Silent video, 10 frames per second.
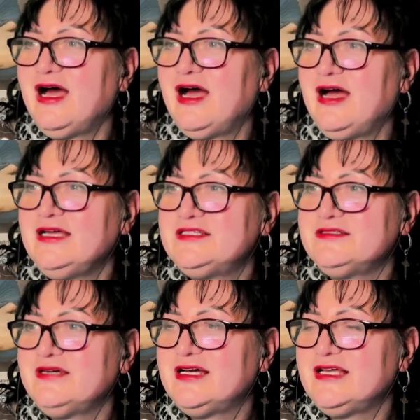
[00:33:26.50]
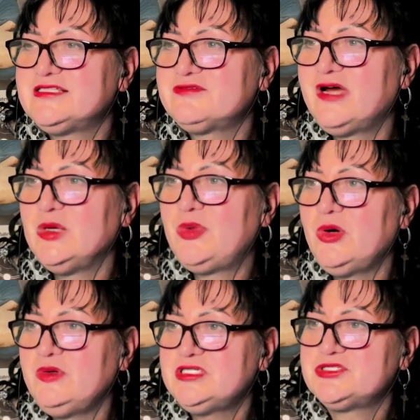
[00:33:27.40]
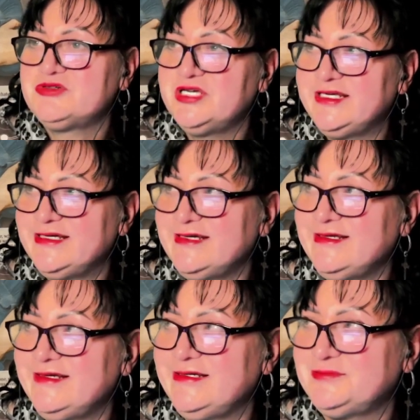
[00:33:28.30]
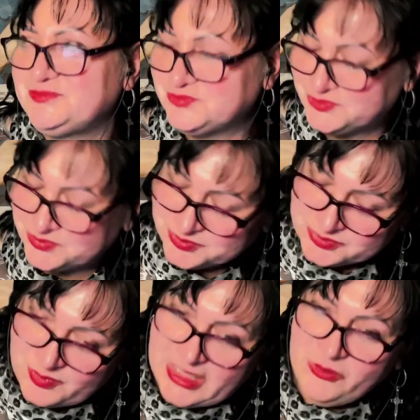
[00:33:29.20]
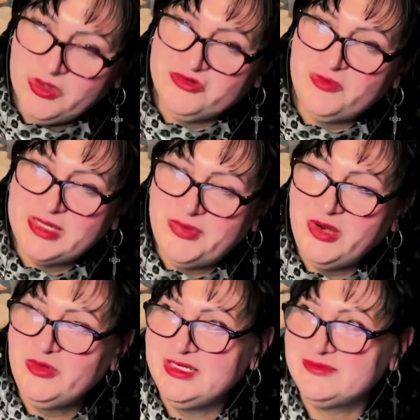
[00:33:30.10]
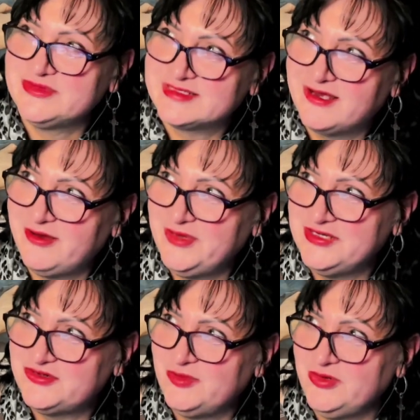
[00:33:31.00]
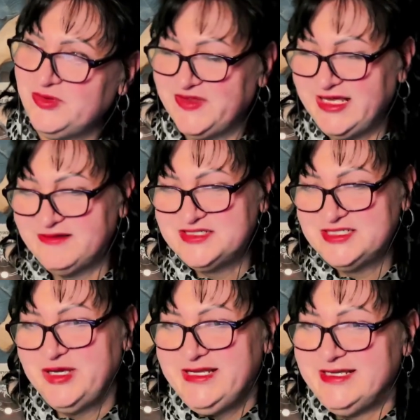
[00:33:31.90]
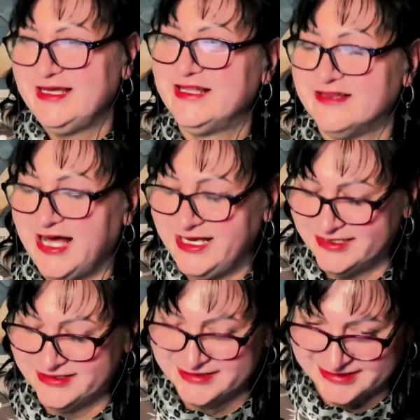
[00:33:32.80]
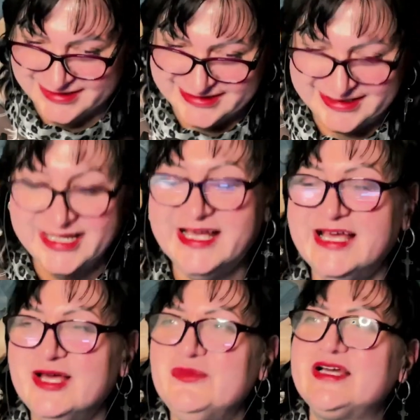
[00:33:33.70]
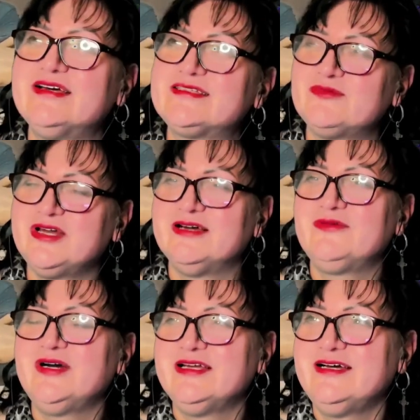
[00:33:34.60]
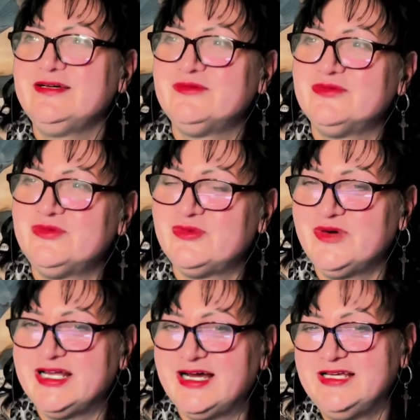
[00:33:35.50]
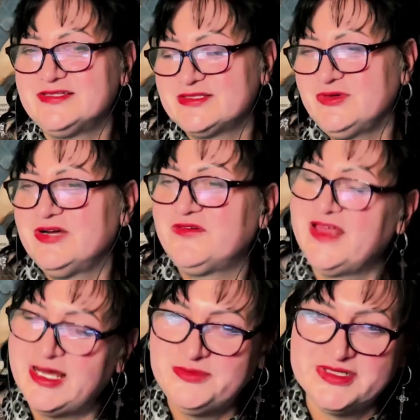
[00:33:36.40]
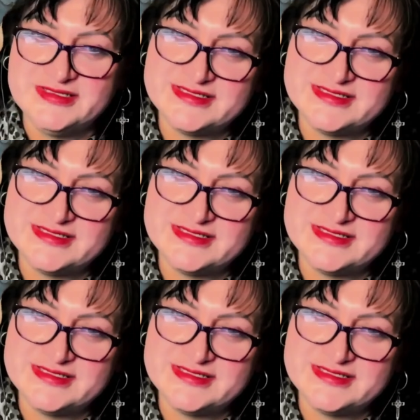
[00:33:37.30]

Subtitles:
I like to write poetry, and one of my poems got me in trouble with the LGBT Alliance, because when I used to work for the ambulance